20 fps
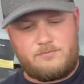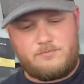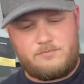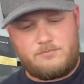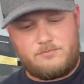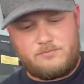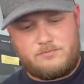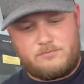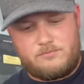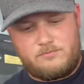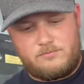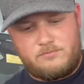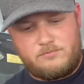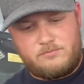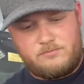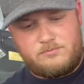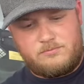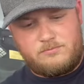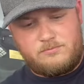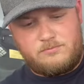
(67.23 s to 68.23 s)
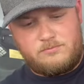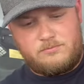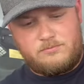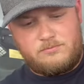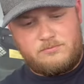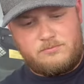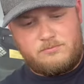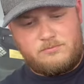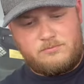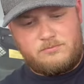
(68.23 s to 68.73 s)

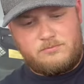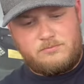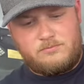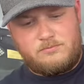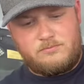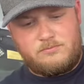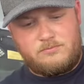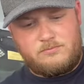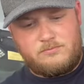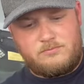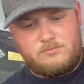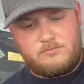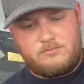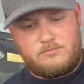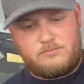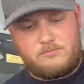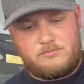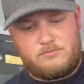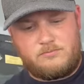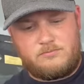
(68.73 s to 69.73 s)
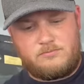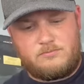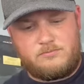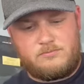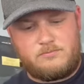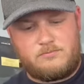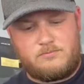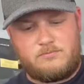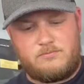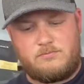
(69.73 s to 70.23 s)

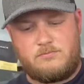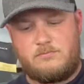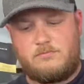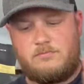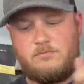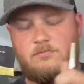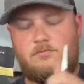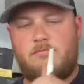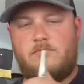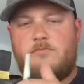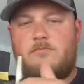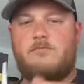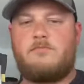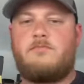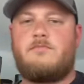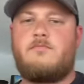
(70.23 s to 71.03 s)
(silence)